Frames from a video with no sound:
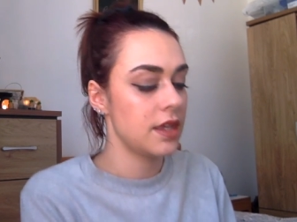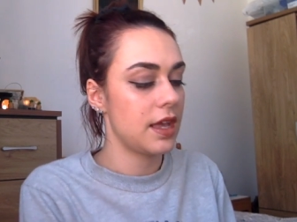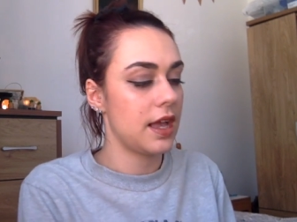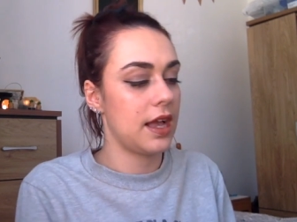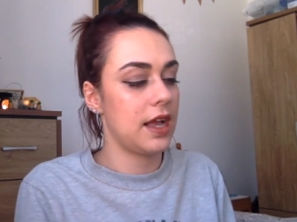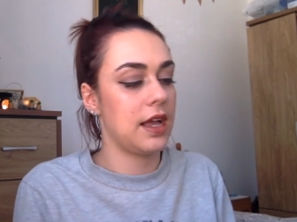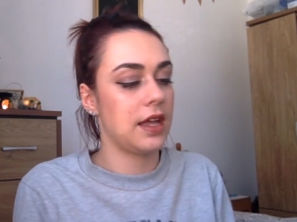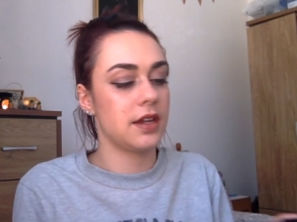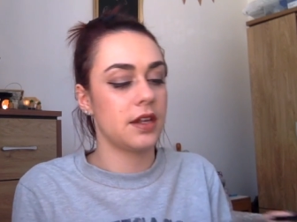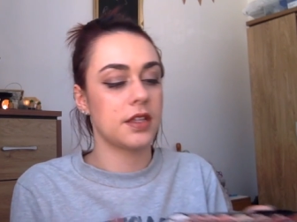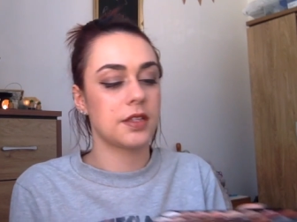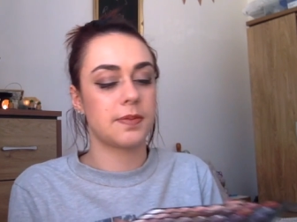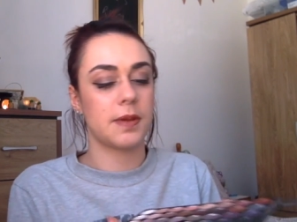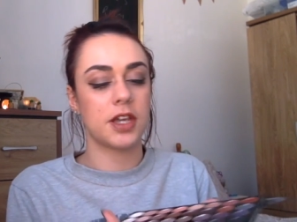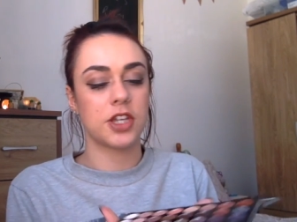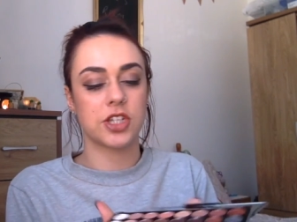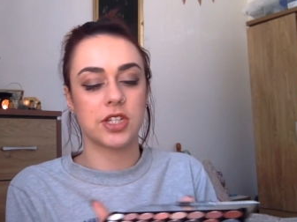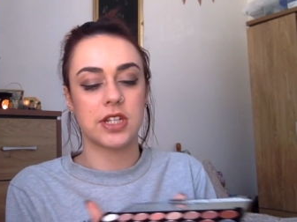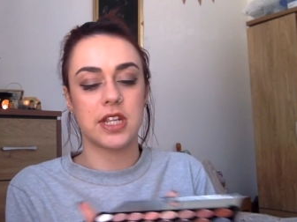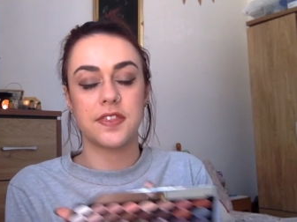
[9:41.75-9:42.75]
and
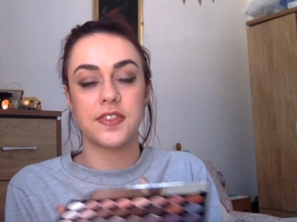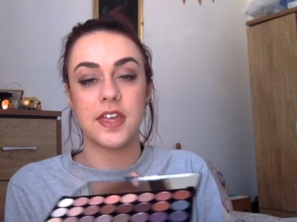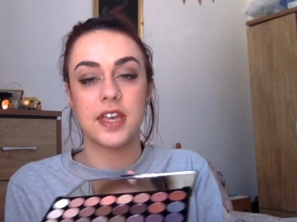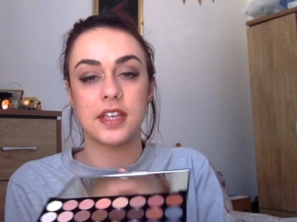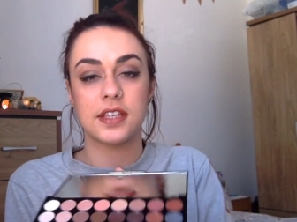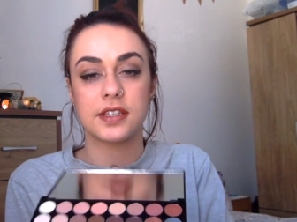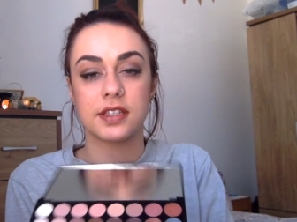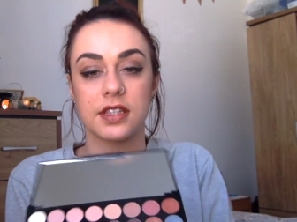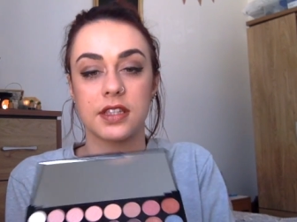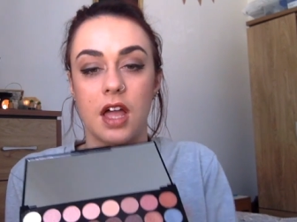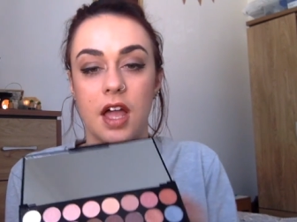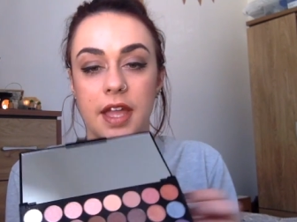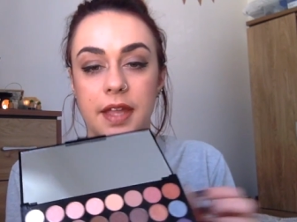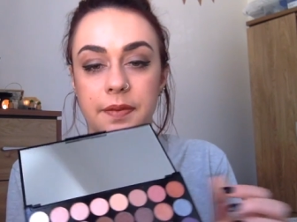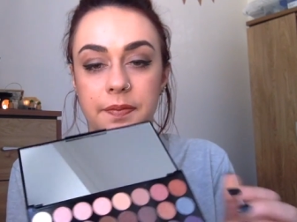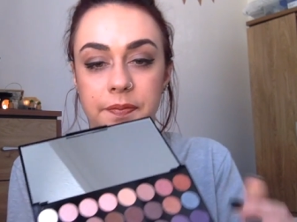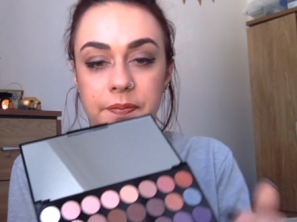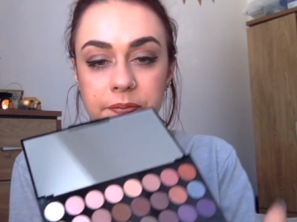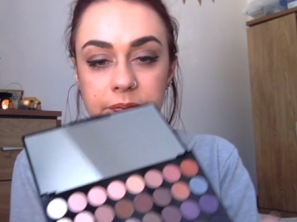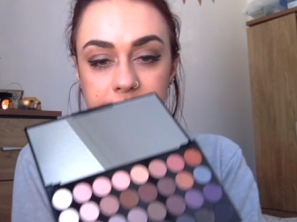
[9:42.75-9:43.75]
especially this line,
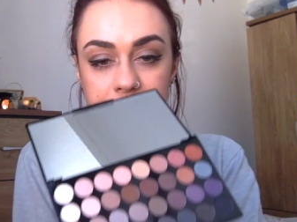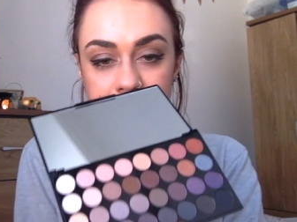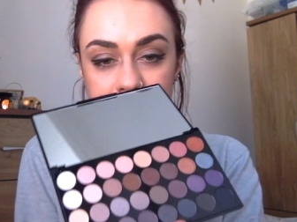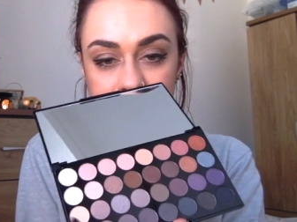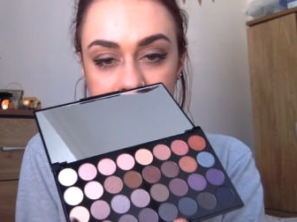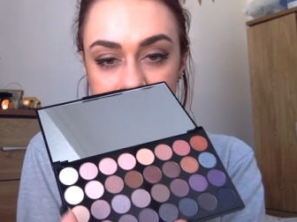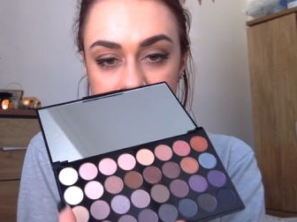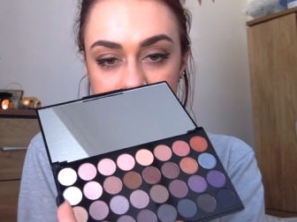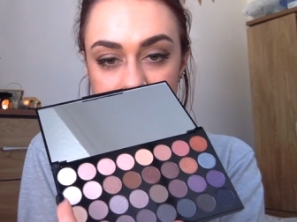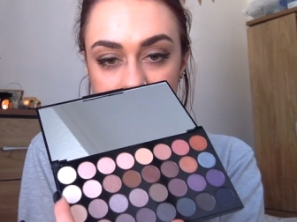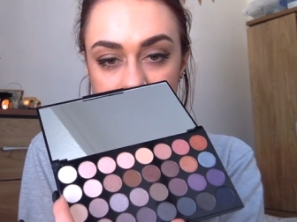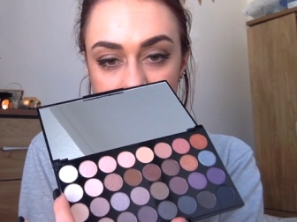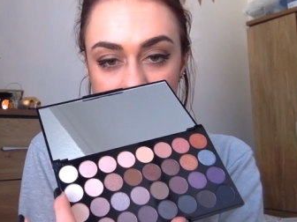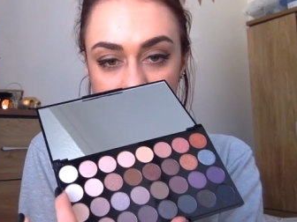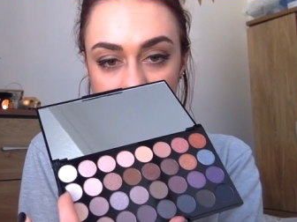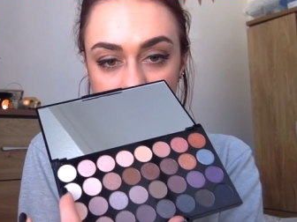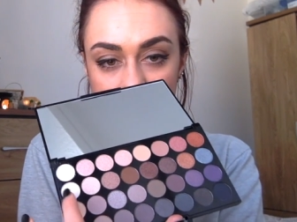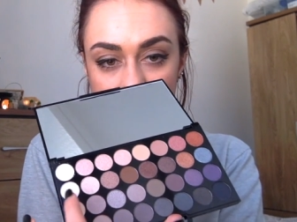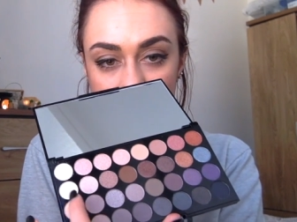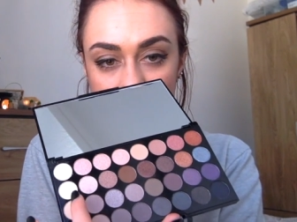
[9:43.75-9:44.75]

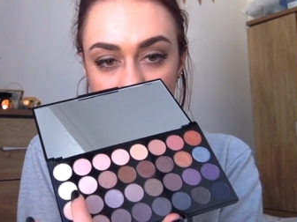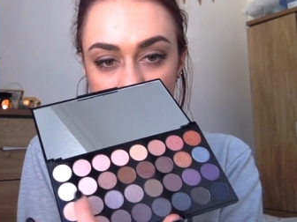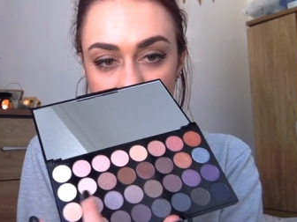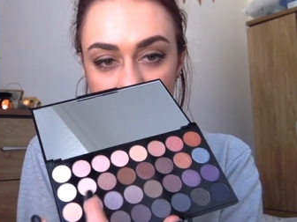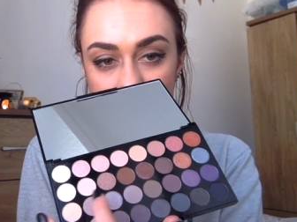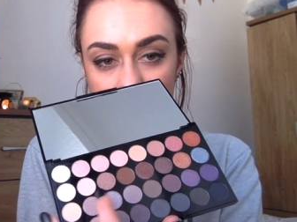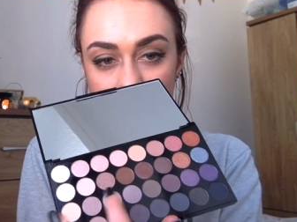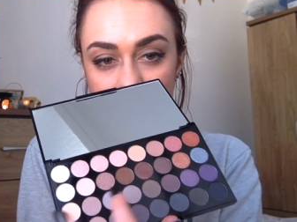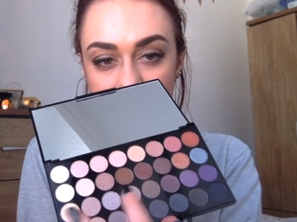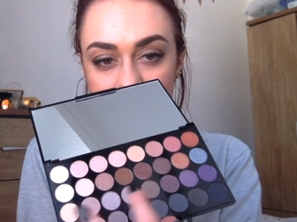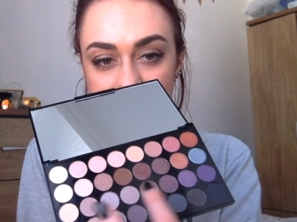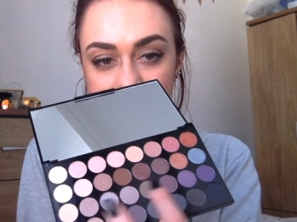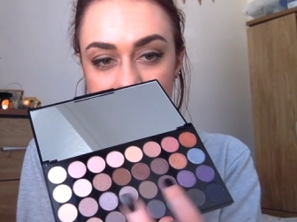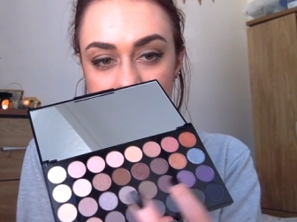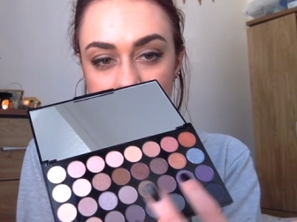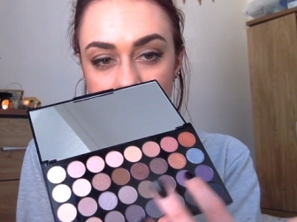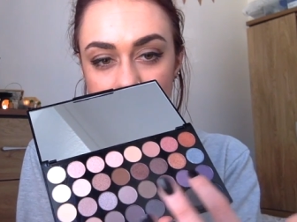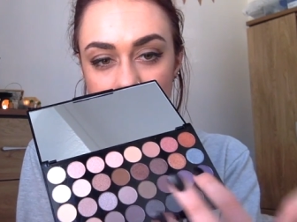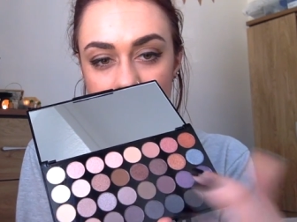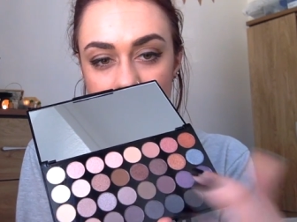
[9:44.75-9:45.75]
they're quite
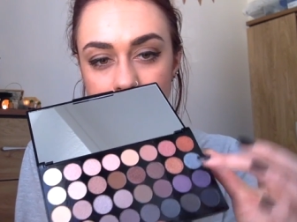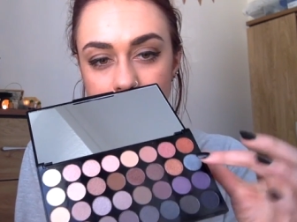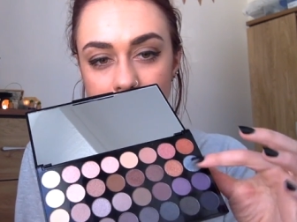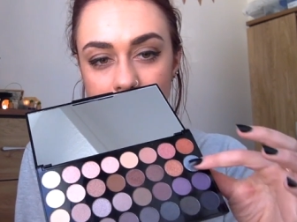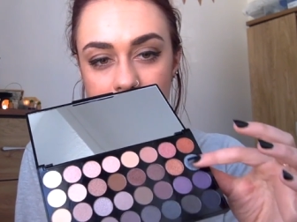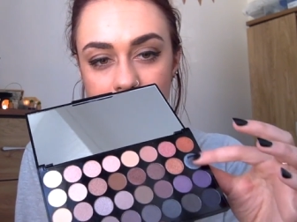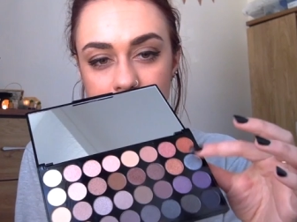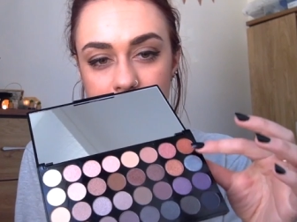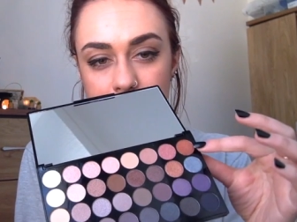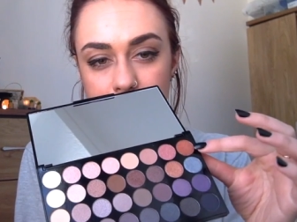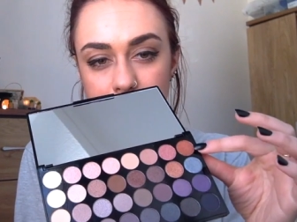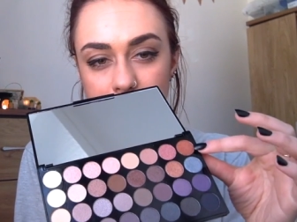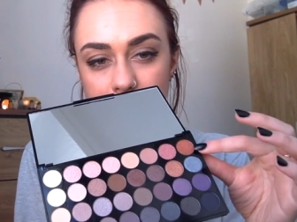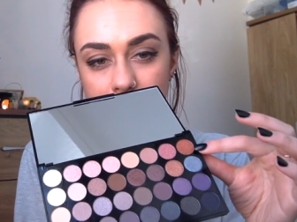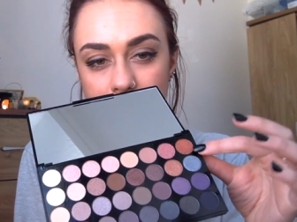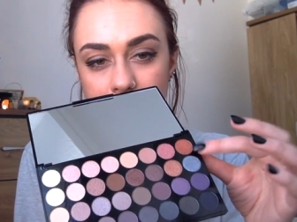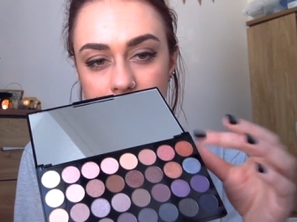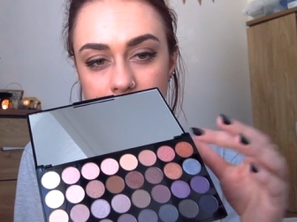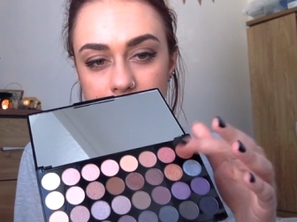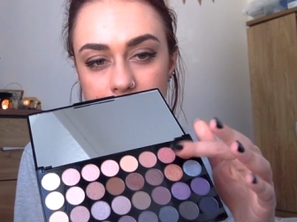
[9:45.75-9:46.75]
similar apart from the
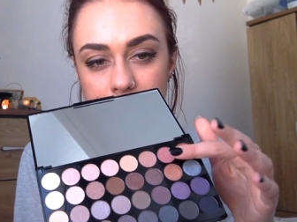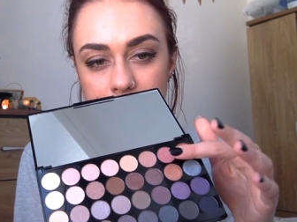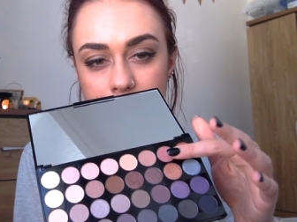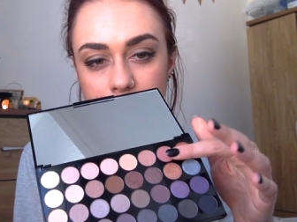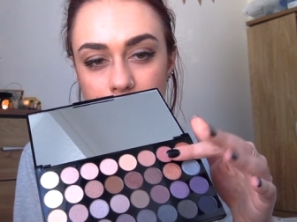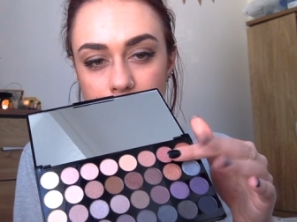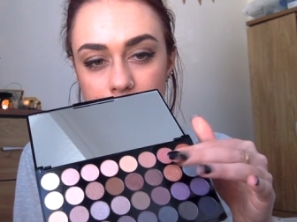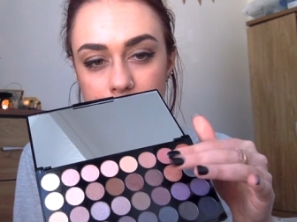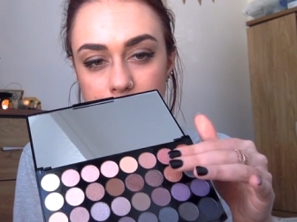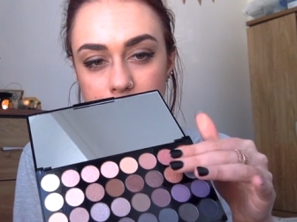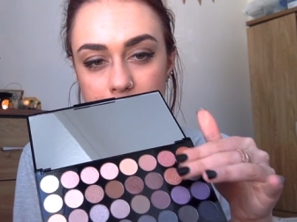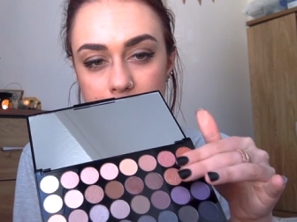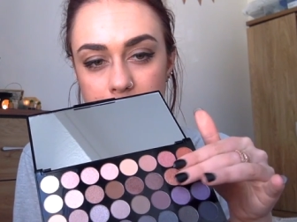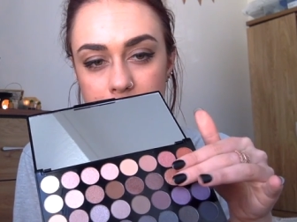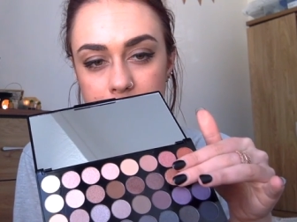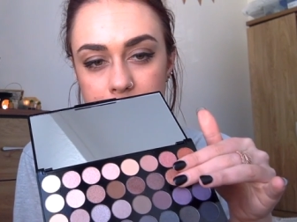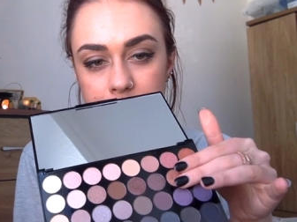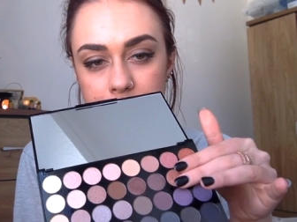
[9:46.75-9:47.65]
blue, ignore the blue.